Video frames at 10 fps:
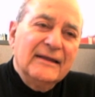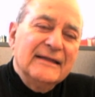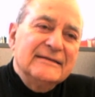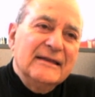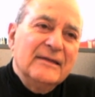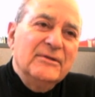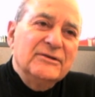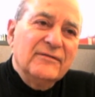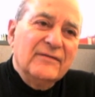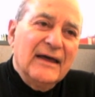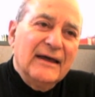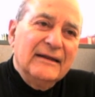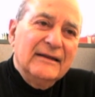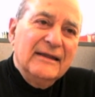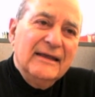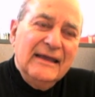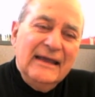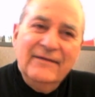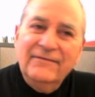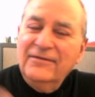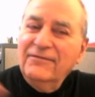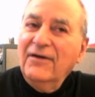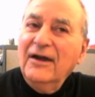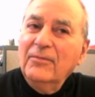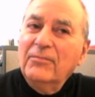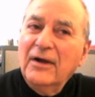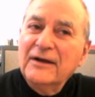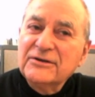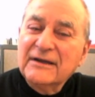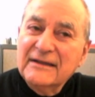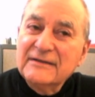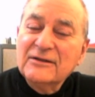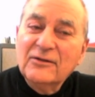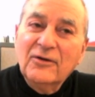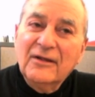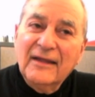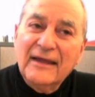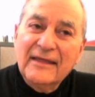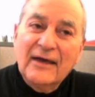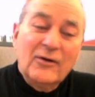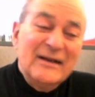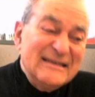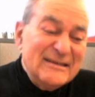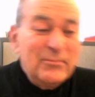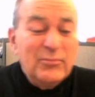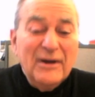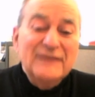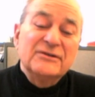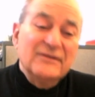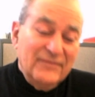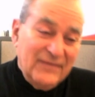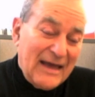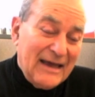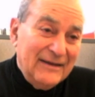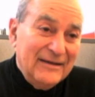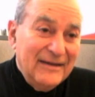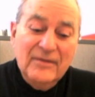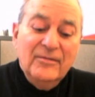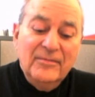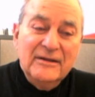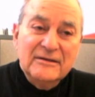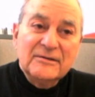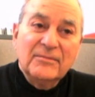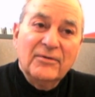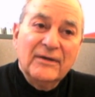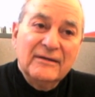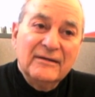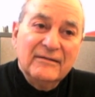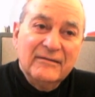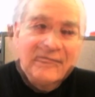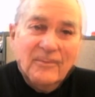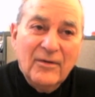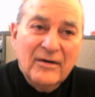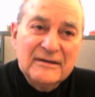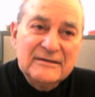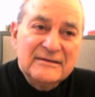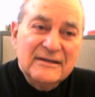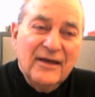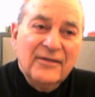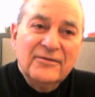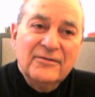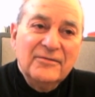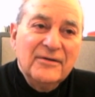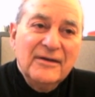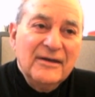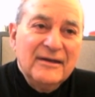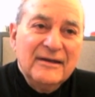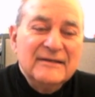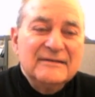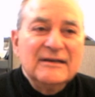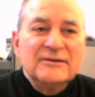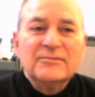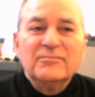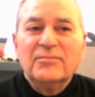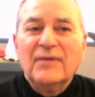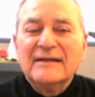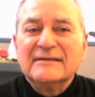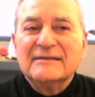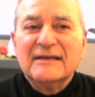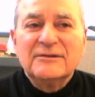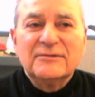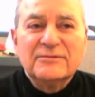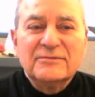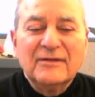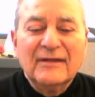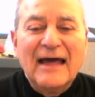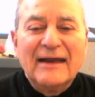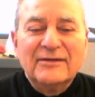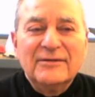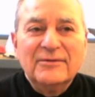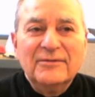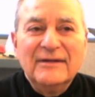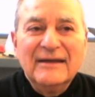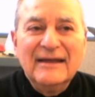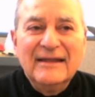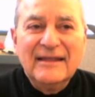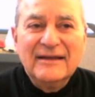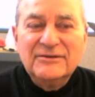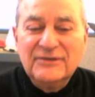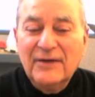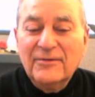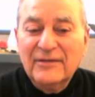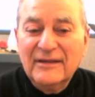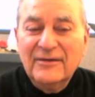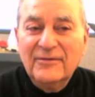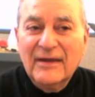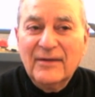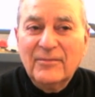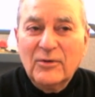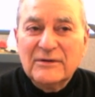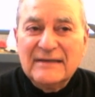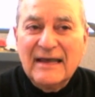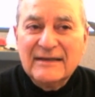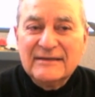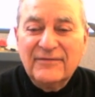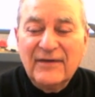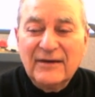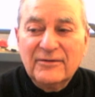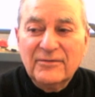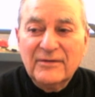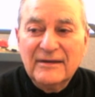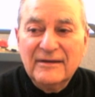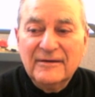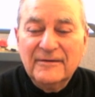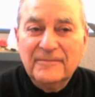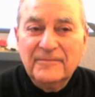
client gets an image of that. If the final project doesn't look like that, or his impression of that, he'll be disappointed. Whereas the other has such latitude that generally you get more satisfactory